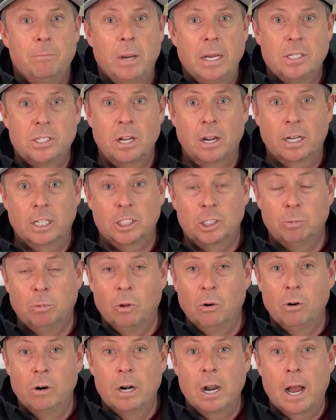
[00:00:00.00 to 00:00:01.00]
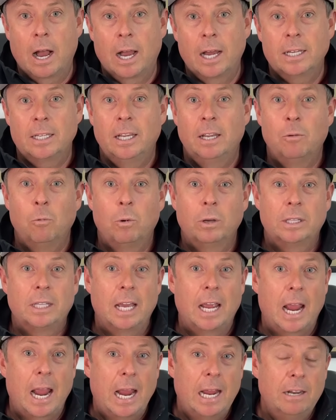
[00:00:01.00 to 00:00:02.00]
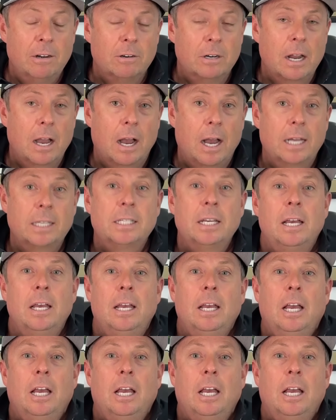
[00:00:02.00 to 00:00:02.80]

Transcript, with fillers: based on explore or not and what they ate or not.